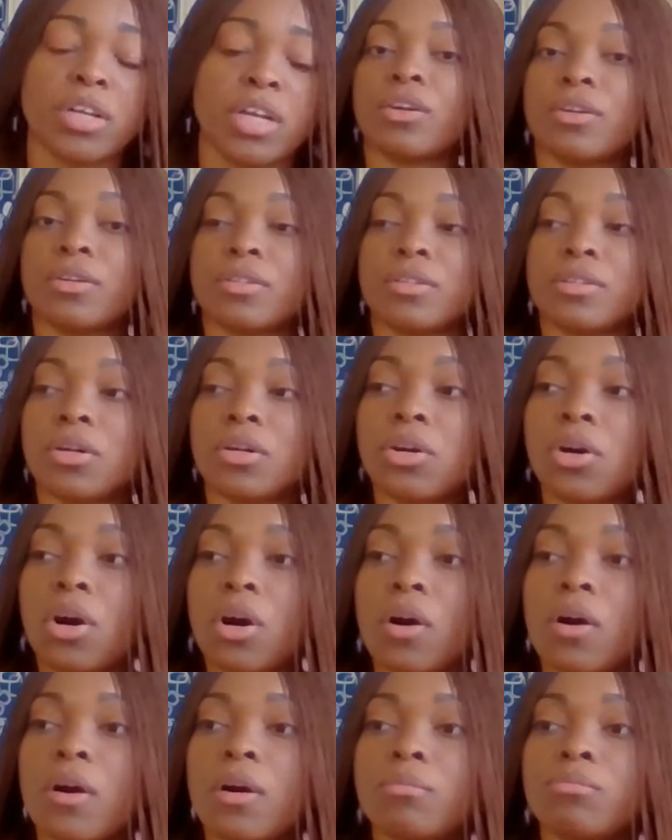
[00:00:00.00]
They are
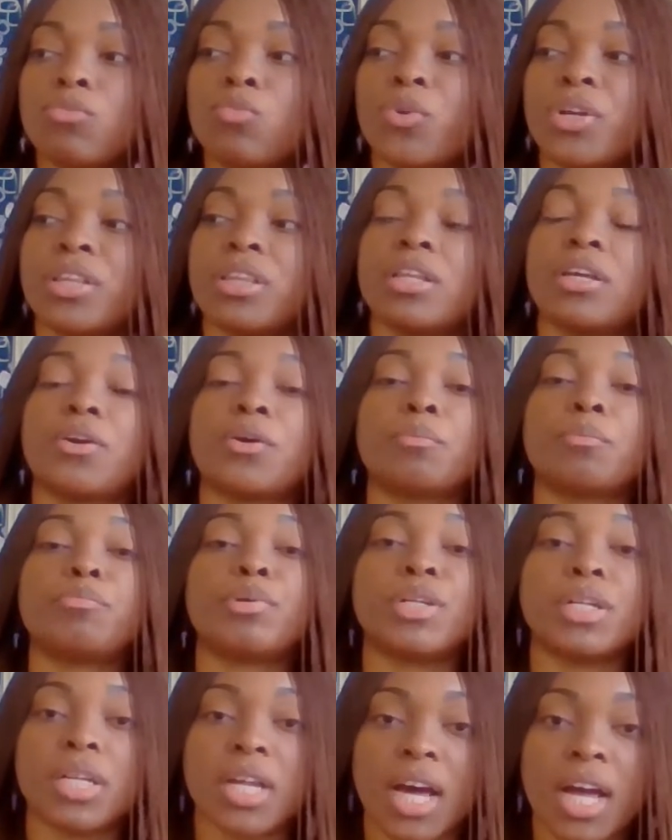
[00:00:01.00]
calm, when they are
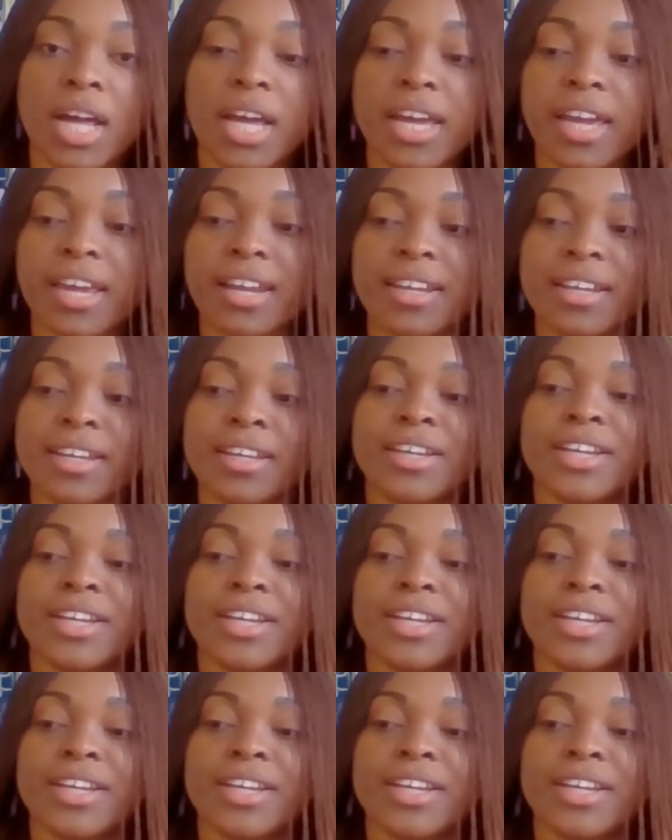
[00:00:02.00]
polite,